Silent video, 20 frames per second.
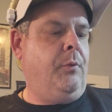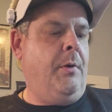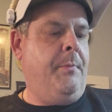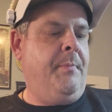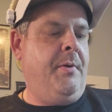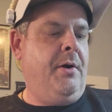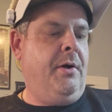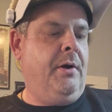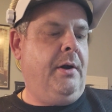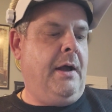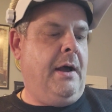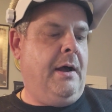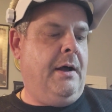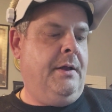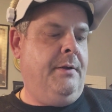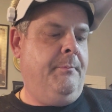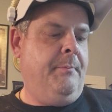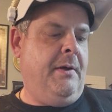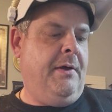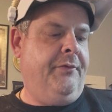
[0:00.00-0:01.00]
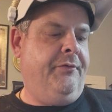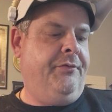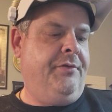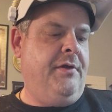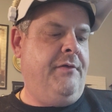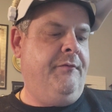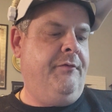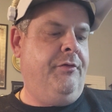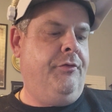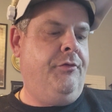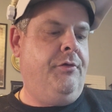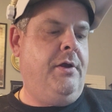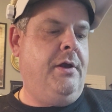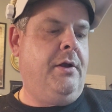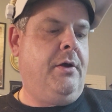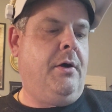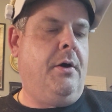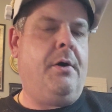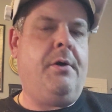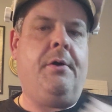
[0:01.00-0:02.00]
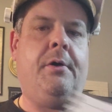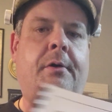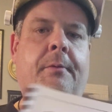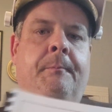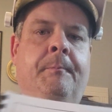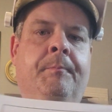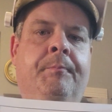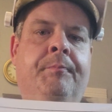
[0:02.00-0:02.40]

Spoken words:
Repair Guide by Stephen G. Connor.